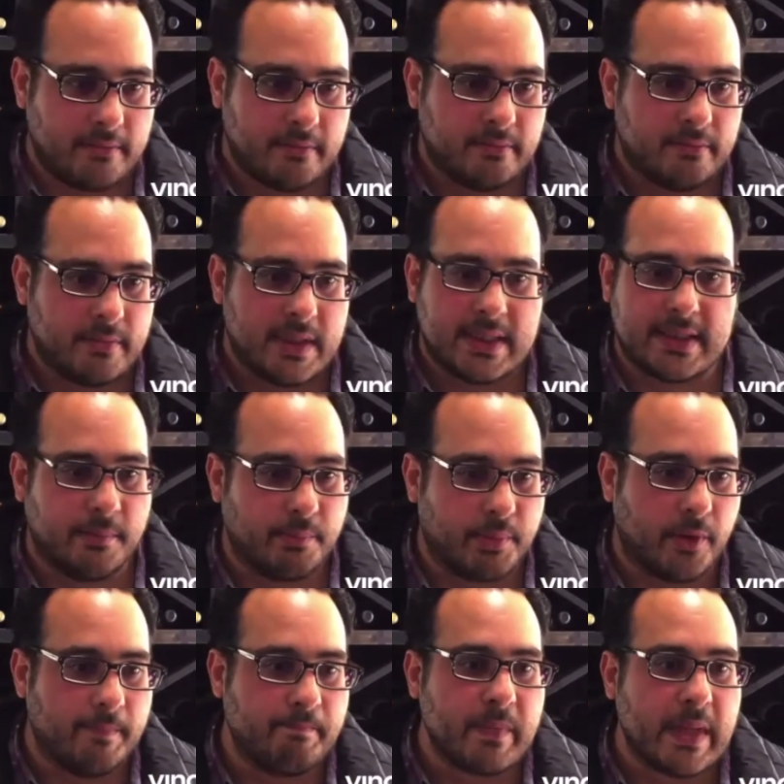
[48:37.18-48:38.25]
Simple.
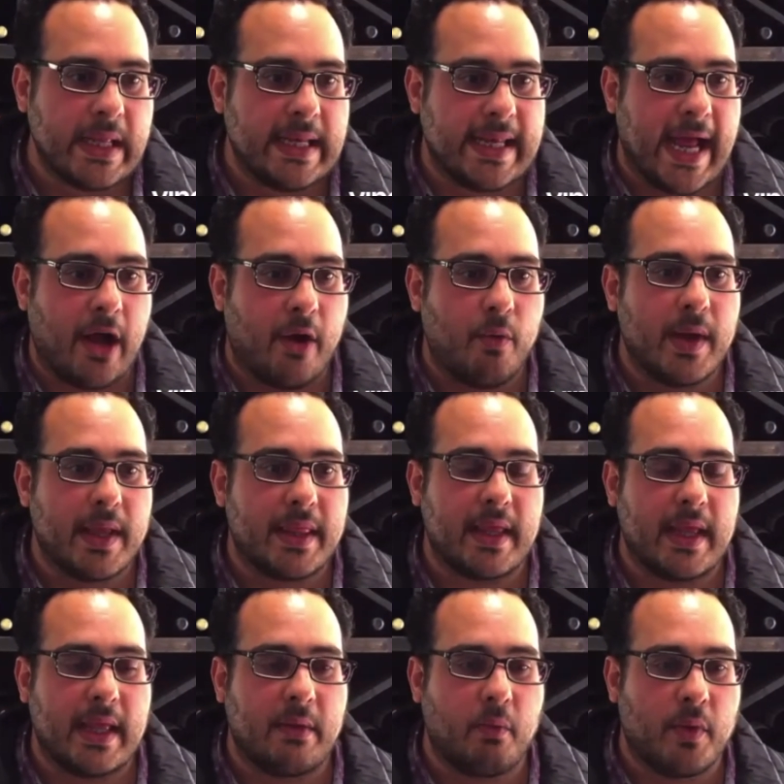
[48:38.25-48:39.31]
Now, with,
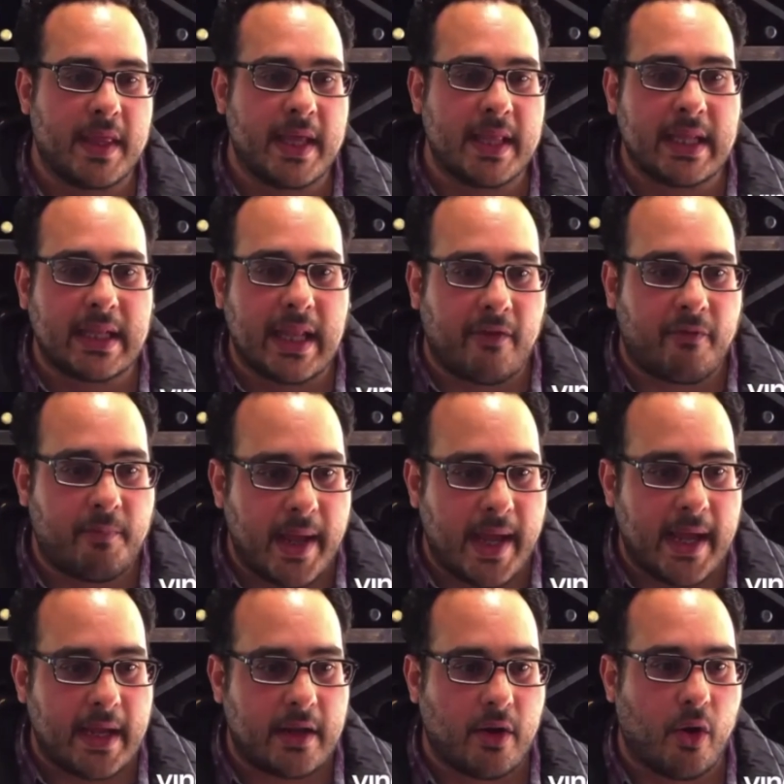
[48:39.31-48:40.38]
within the left
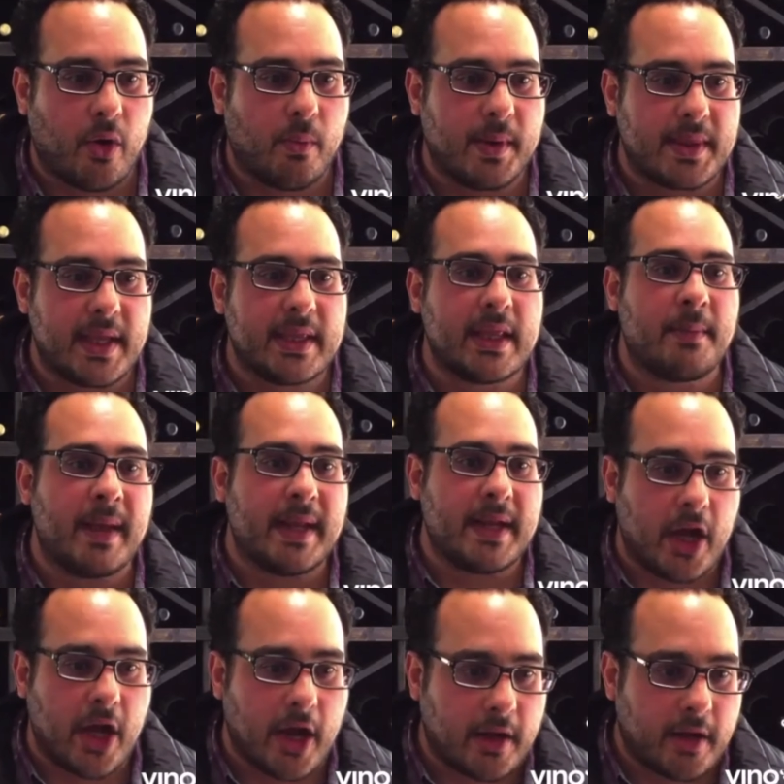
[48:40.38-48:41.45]
bank or within the
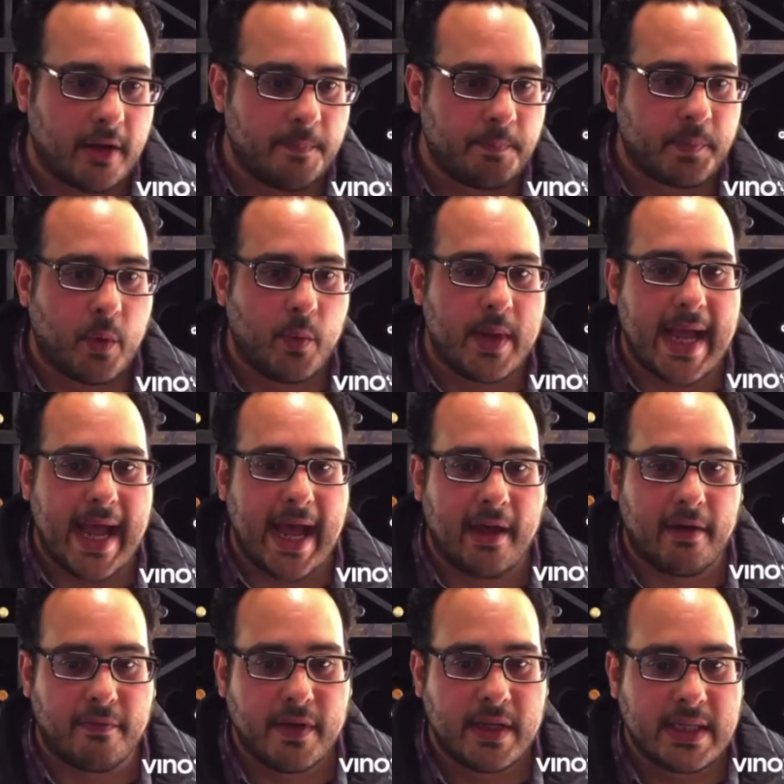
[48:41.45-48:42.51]
Medoc, we
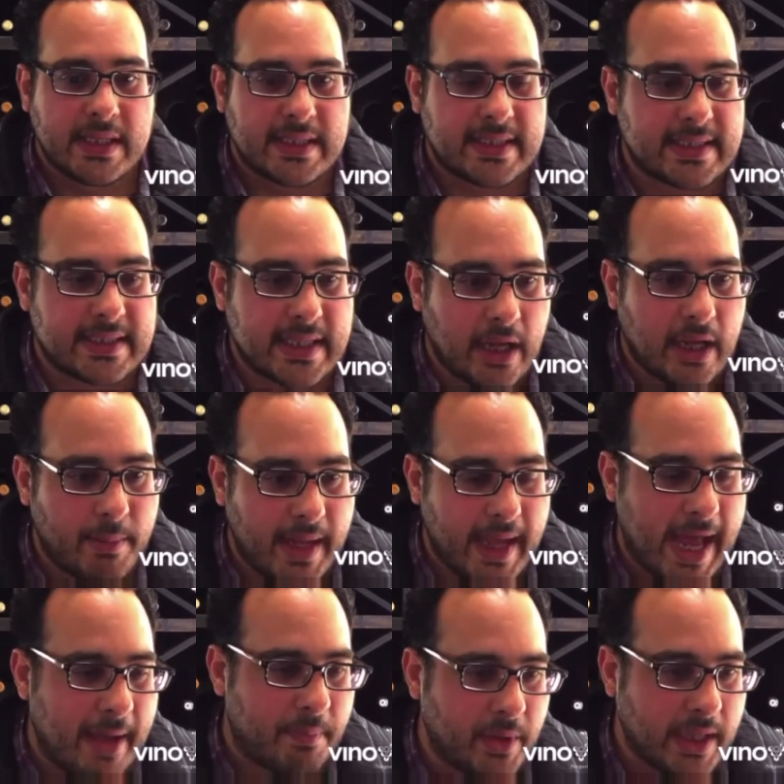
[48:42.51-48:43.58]
have sub
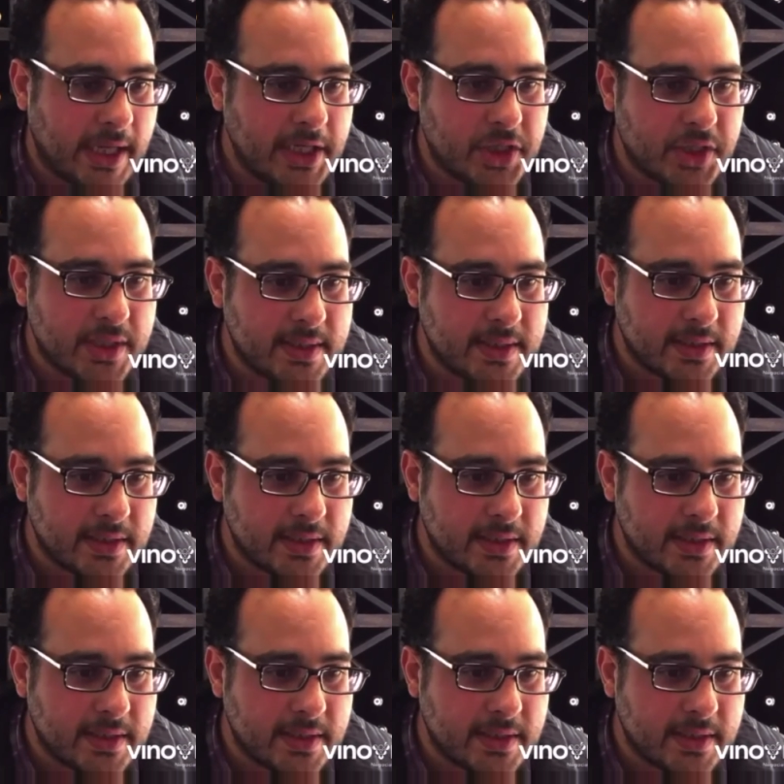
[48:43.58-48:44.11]
appellations